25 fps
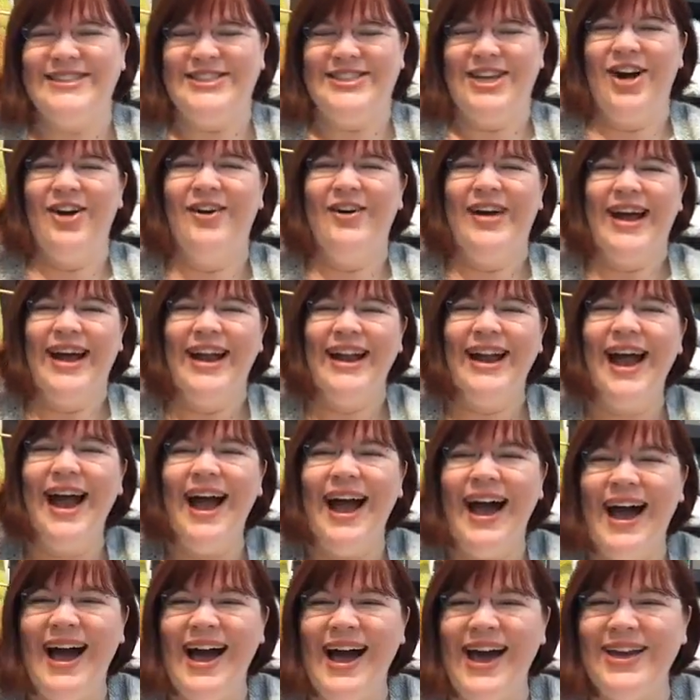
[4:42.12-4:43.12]
Joanne,
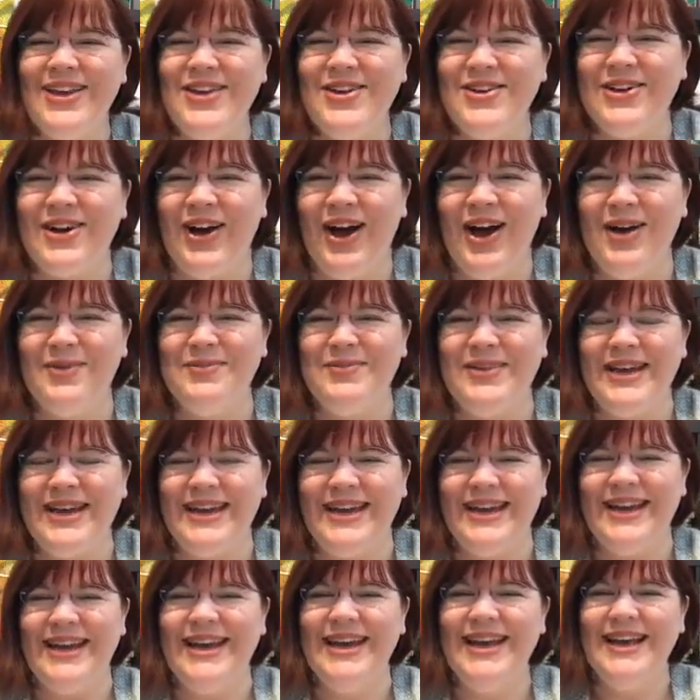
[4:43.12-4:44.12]
haha, you caught
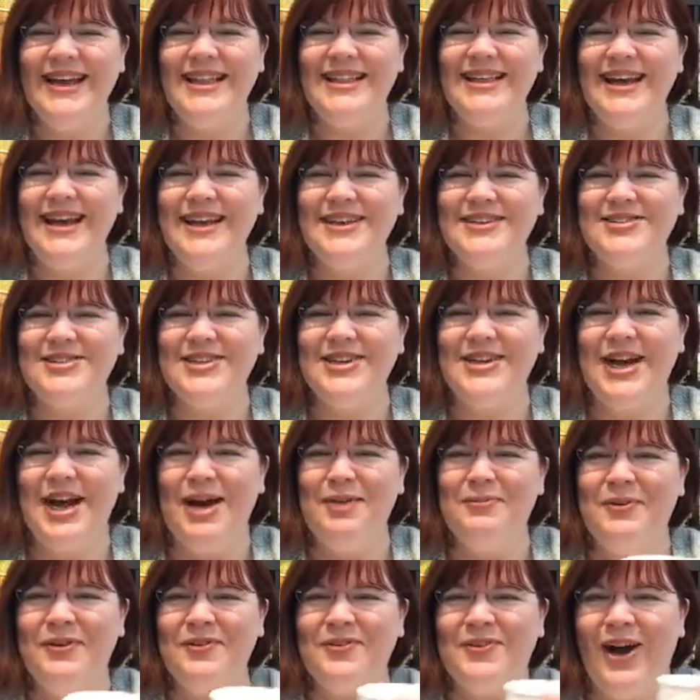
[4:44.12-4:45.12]
me. The extra
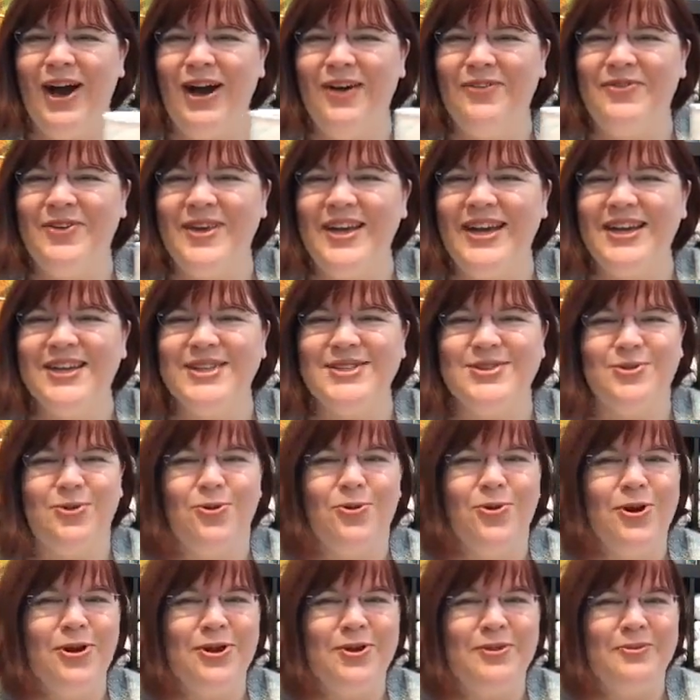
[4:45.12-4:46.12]
cup of coffee is
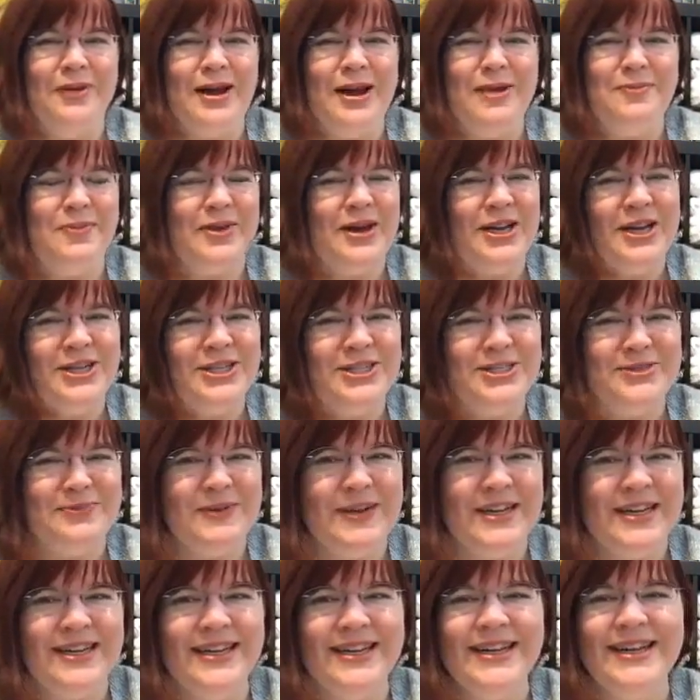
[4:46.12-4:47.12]
worth my
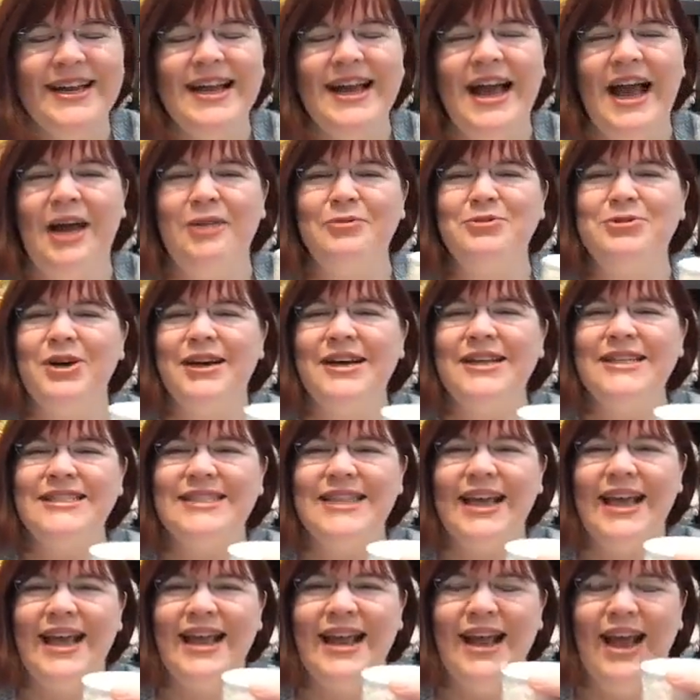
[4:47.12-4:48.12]
punishment. I'm trying to
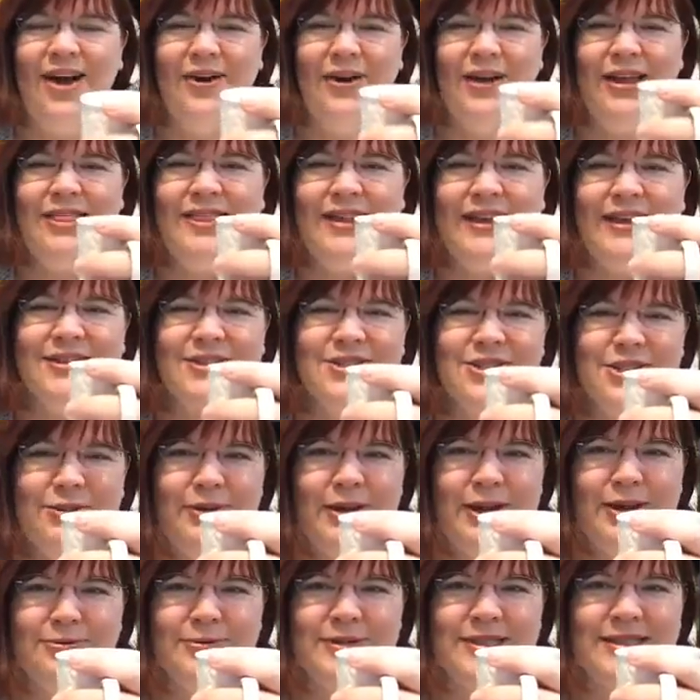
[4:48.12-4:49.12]
say it how I think
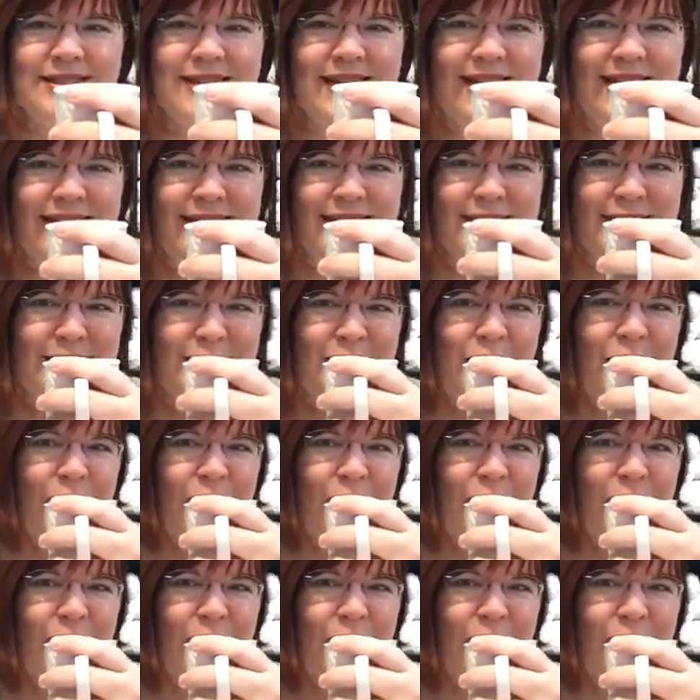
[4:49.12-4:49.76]
Joanne would say it.